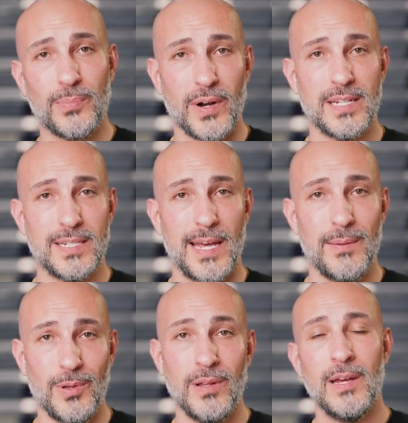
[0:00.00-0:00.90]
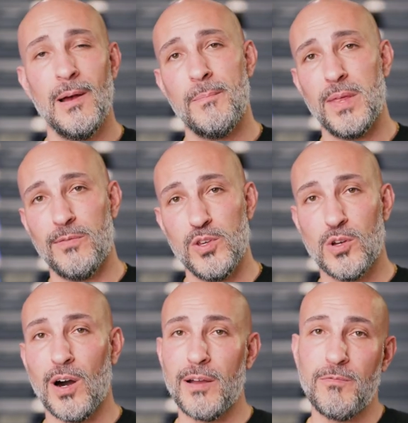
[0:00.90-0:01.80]
price stable. If you
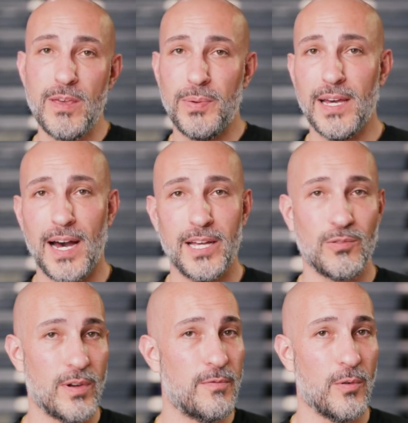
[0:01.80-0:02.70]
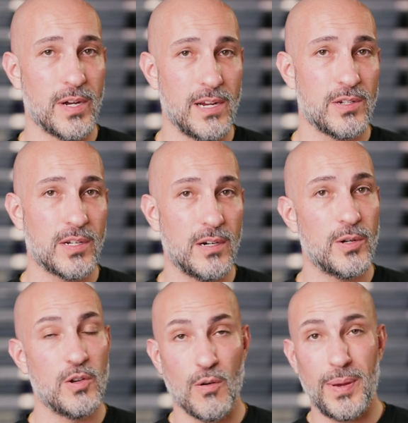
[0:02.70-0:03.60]
got VPI 3-4 years ago,
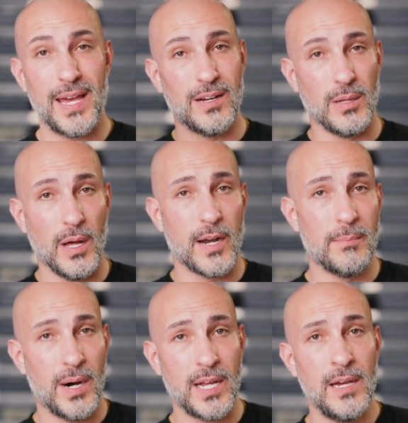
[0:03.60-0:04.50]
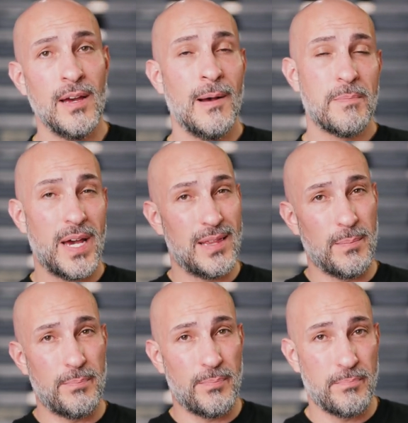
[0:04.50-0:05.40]
you were paying a lot of money, and
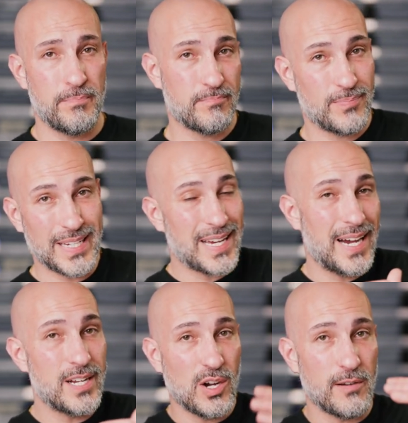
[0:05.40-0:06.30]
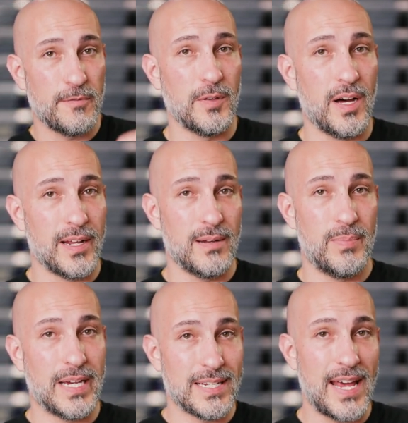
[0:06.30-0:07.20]
it kind of got flooded
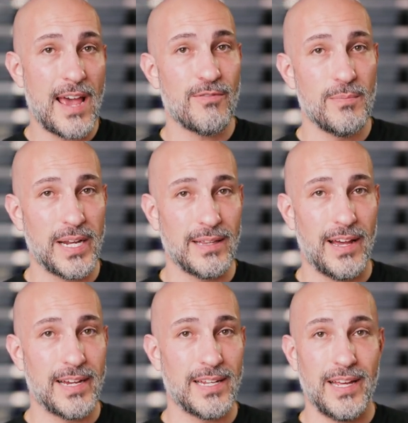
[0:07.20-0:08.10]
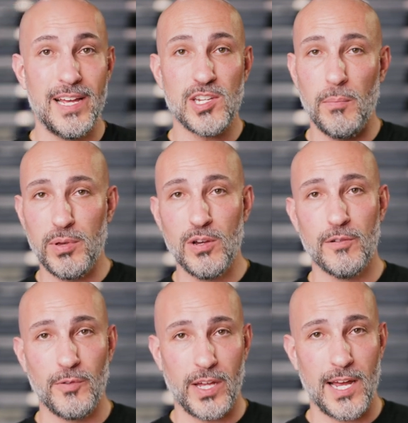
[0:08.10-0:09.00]
because everybody liked it. It's a
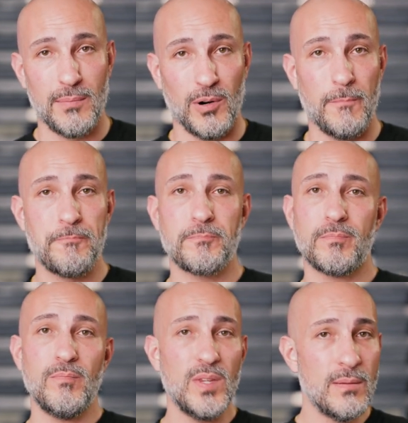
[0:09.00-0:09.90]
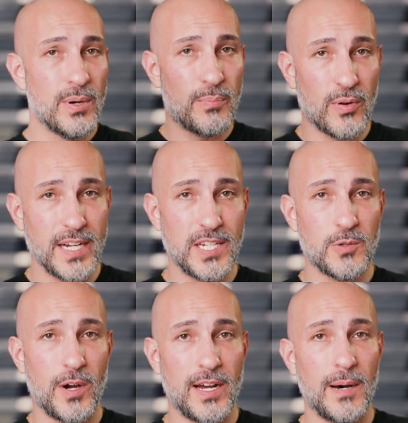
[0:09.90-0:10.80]
beautiful animal, but prices
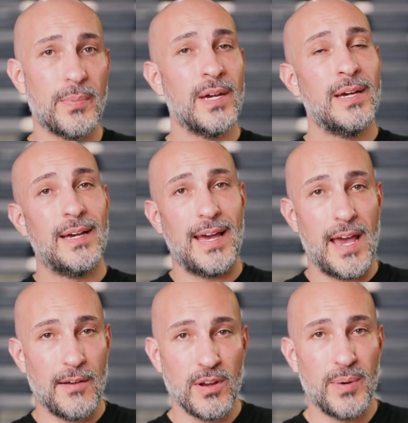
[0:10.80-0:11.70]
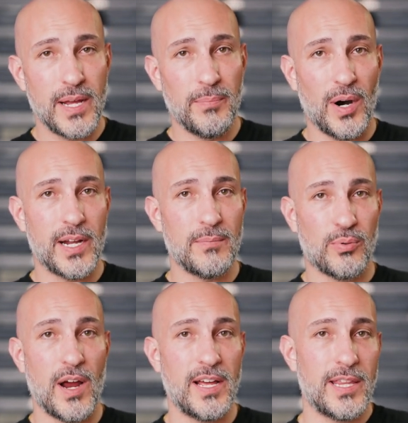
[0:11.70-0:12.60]
went up. Everybody bought it,
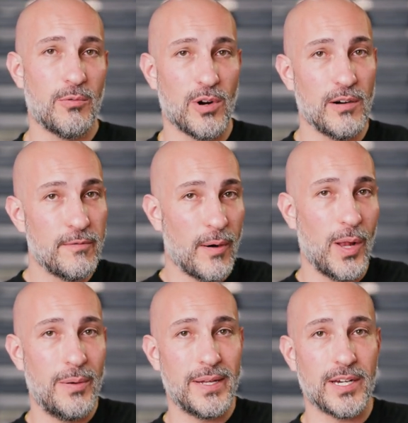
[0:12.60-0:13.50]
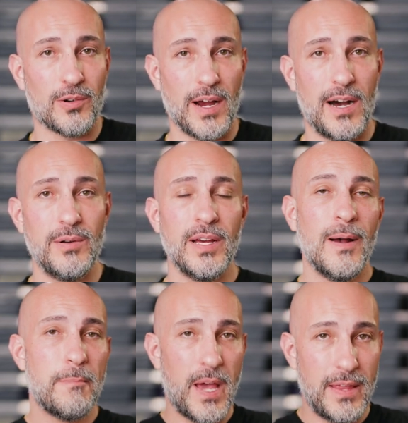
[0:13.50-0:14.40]
bred it. They were all following the crowd,
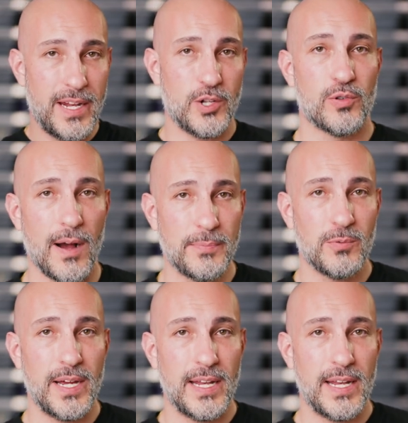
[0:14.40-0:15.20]
and then it dropped way